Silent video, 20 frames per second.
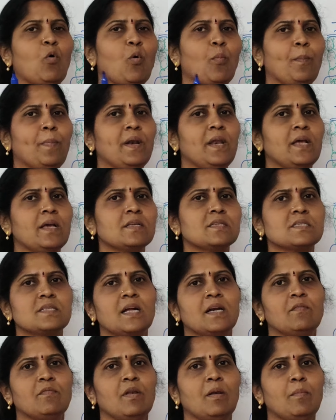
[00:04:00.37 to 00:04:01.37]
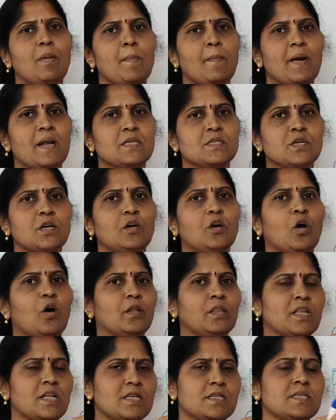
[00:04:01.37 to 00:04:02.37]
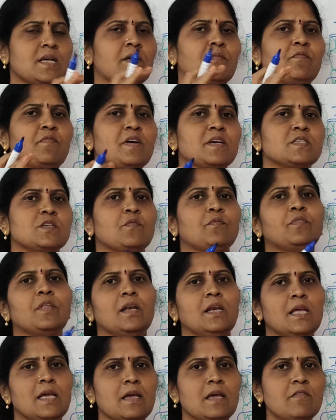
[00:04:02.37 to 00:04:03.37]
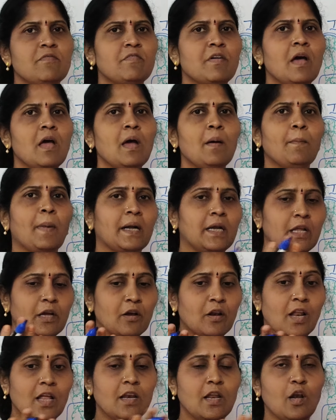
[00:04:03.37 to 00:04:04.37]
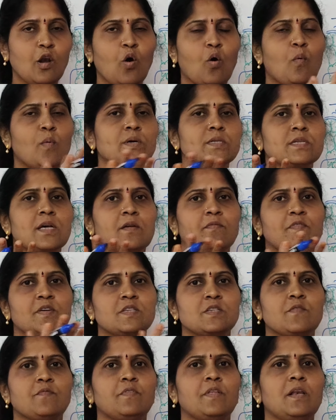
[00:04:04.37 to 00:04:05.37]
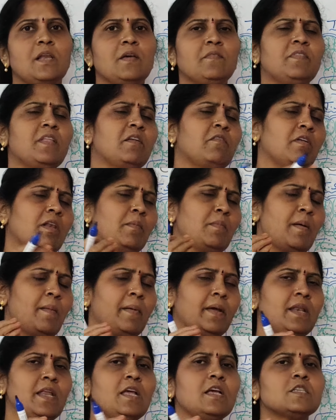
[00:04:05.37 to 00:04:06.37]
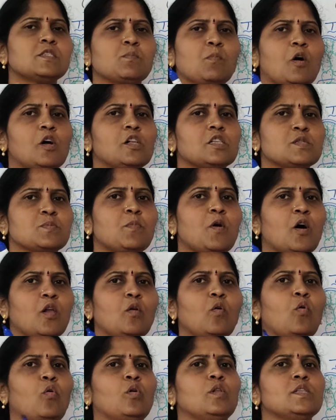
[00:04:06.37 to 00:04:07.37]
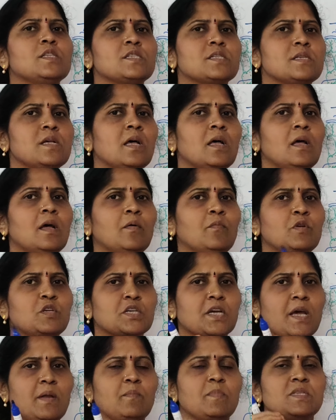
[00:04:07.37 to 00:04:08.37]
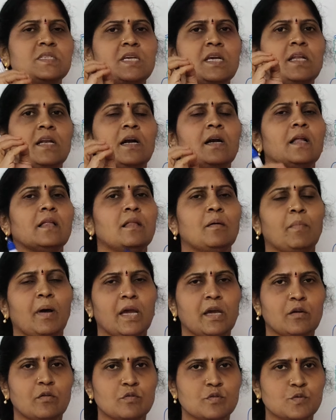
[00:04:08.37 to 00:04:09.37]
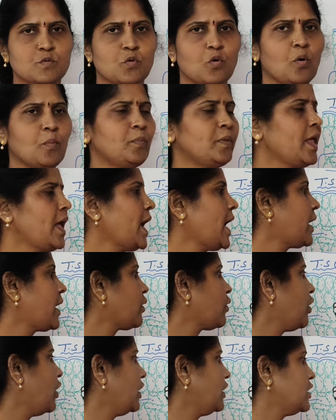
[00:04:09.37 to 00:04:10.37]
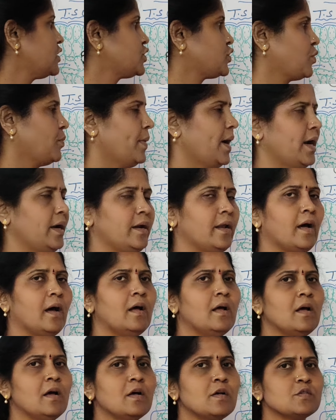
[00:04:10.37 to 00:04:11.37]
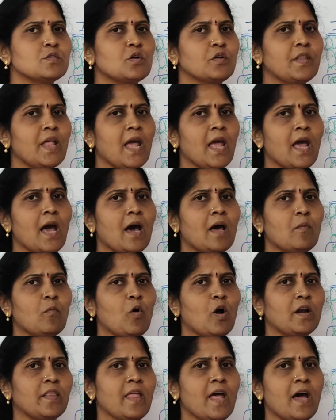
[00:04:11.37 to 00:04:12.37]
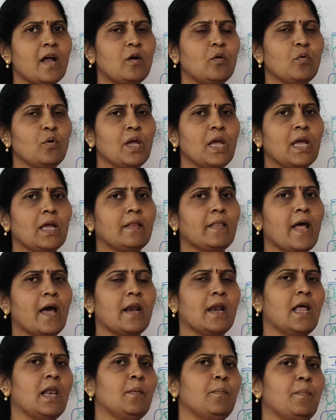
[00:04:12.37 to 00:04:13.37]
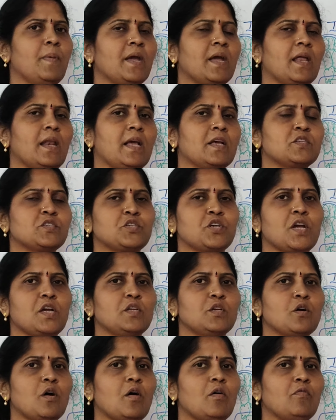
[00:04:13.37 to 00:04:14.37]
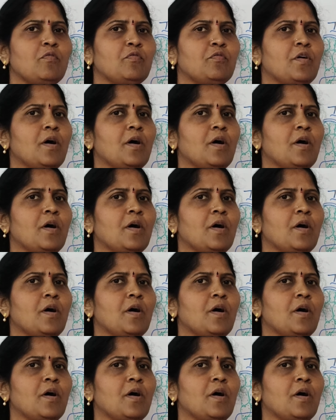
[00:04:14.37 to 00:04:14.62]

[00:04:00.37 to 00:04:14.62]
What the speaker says: openings that will be present on the surface of the leaf, particularly lower surface of the leaf. There will be many small holes which can be seen under the microscope. They are called the stomata. So they are, what they are doing, they are helping in exchange of